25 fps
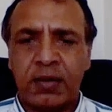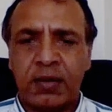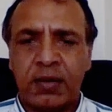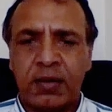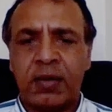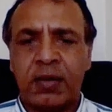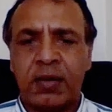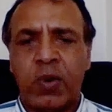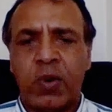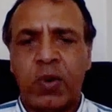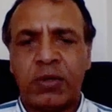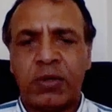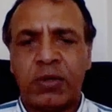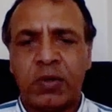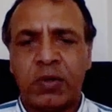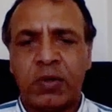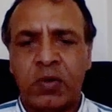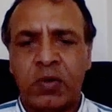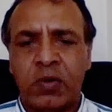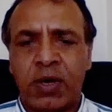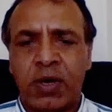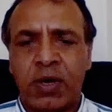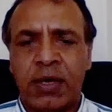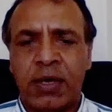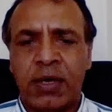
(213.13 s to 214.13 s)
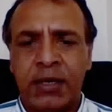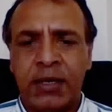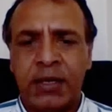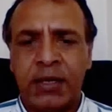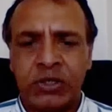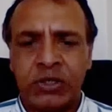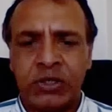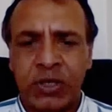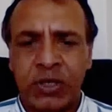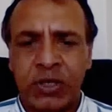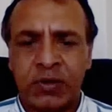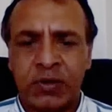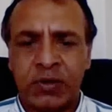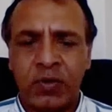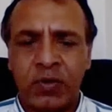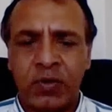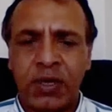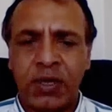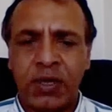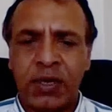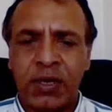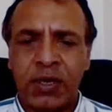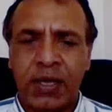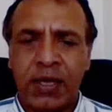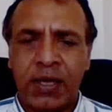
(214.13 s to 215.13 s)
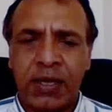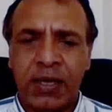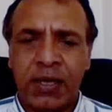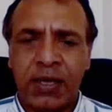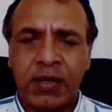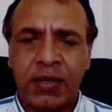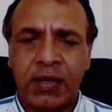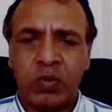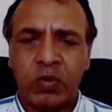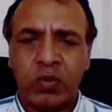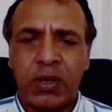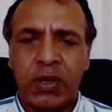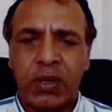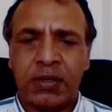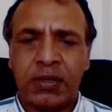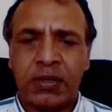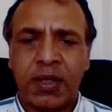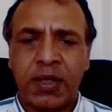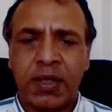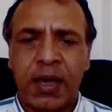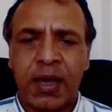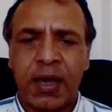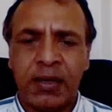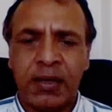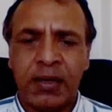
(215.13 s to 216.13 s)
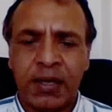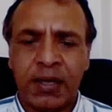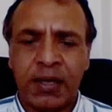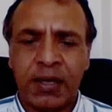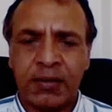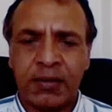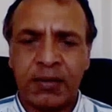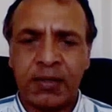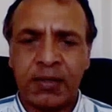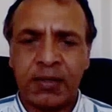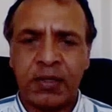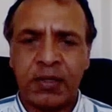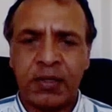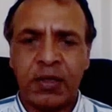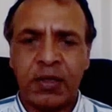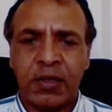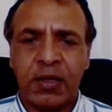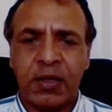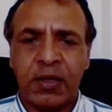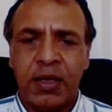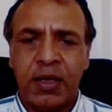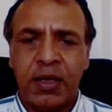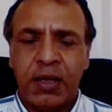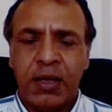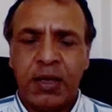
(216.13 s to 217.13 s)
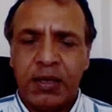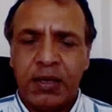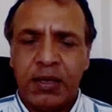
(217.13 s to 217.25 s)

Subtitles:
Soweto, Ayesha, those are the areas where there's a high density